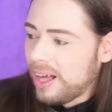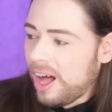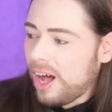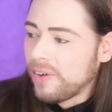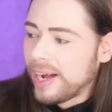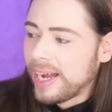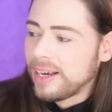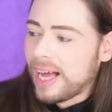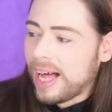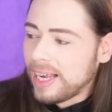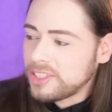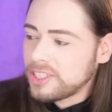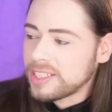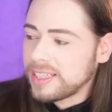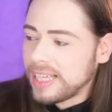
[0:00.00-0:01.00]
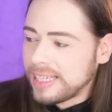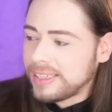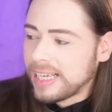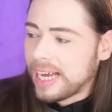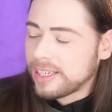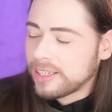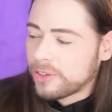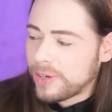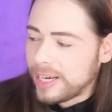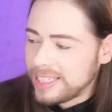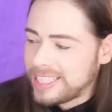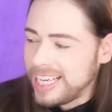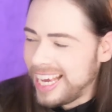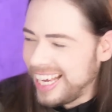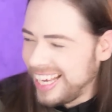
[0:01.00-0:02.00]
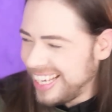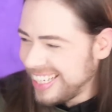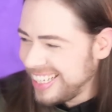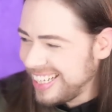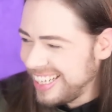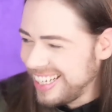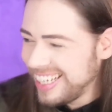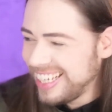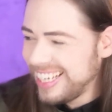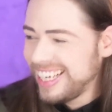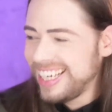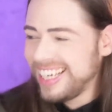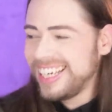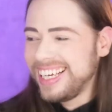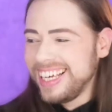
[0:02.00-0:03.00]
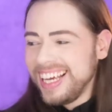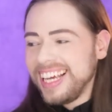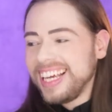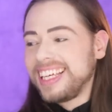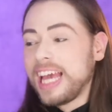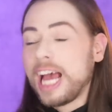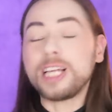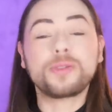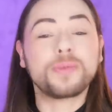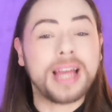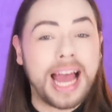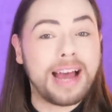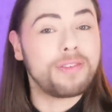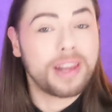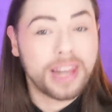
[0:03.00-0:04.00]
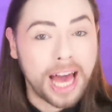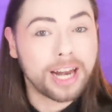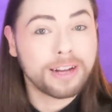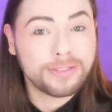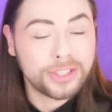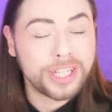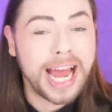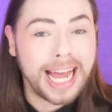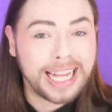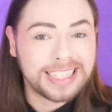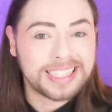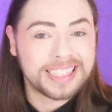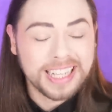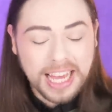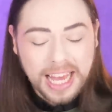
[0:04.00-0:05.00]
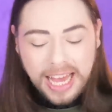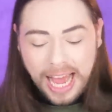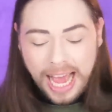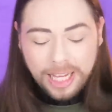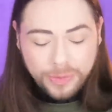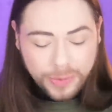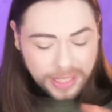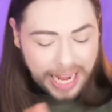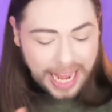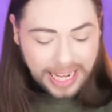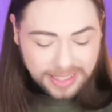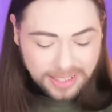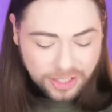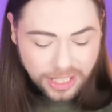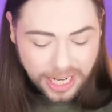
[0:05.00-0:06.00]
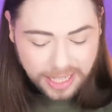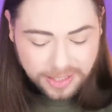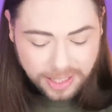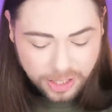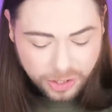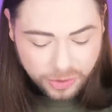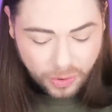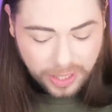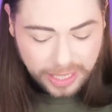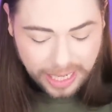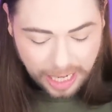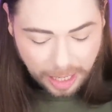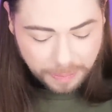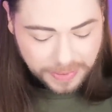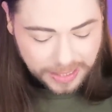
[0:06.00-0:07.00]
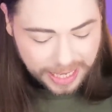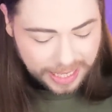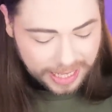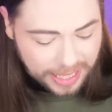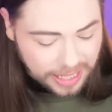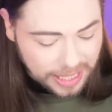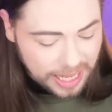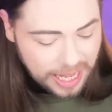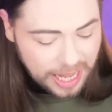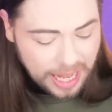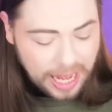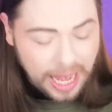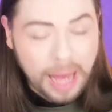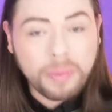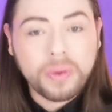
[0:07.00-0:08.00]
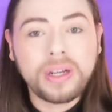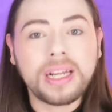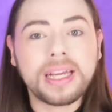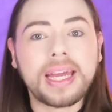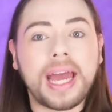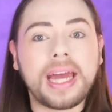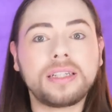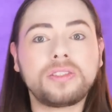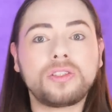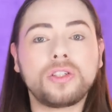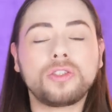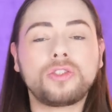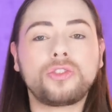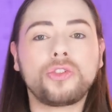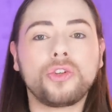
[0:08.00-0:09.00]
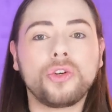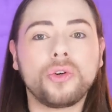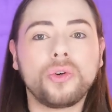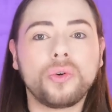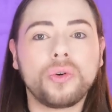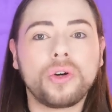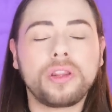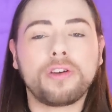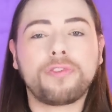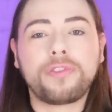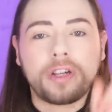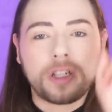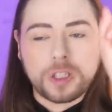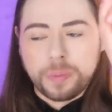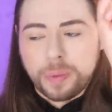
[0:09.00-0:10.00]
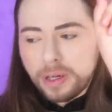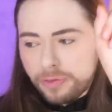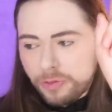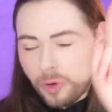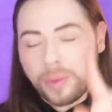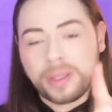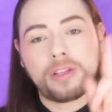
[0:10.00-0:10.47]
All right, I'll just let that crazy. Yes, we have a lot of chats. As we're as the chats are scrolling and updating, I'm gonna get to the first perfume.